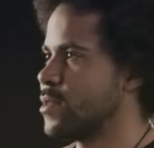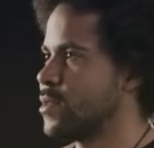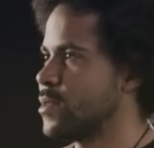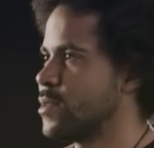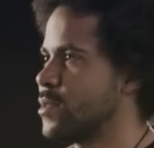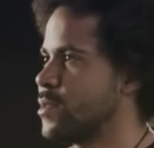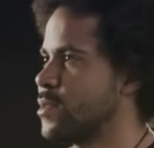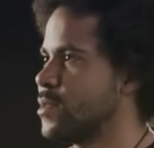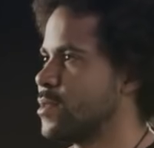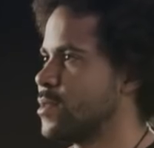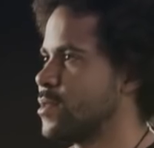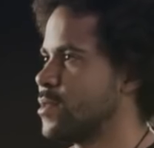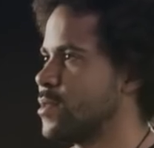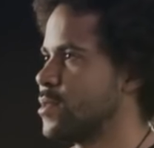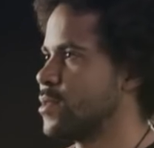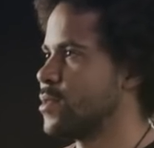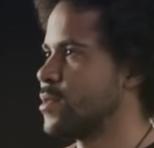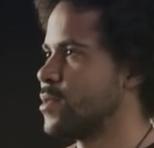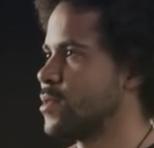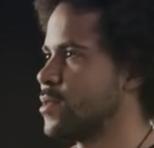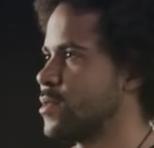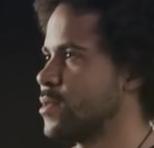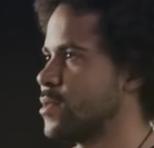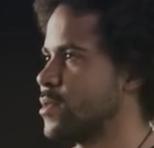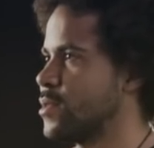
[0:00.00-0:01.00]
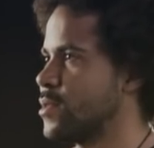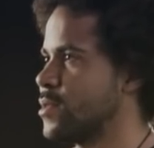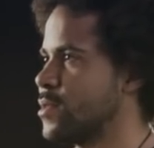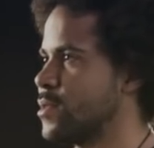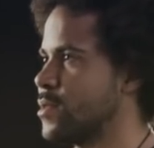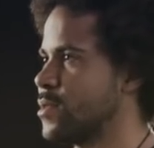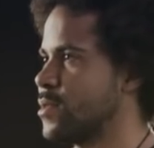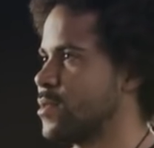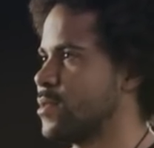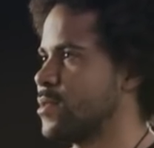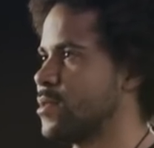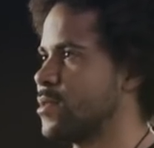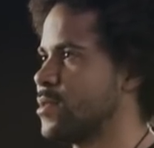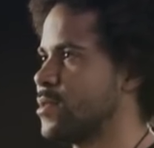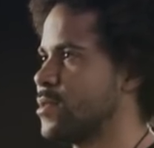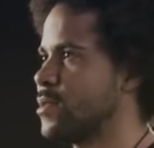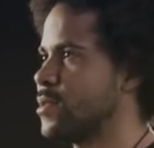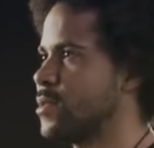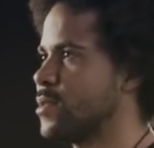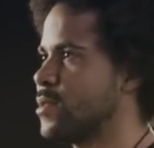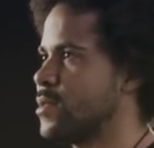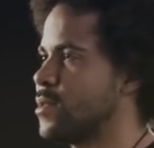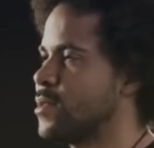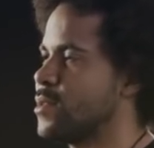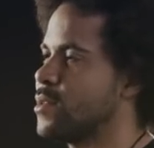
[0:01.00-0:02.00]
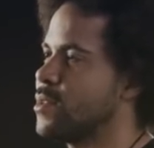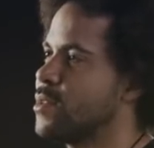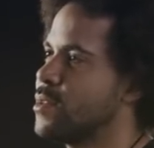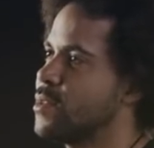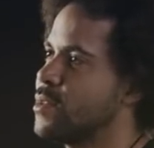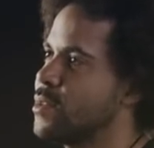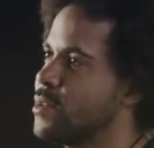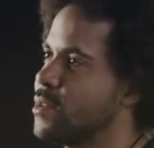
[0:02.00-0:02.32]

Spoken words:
This person isn't speaking.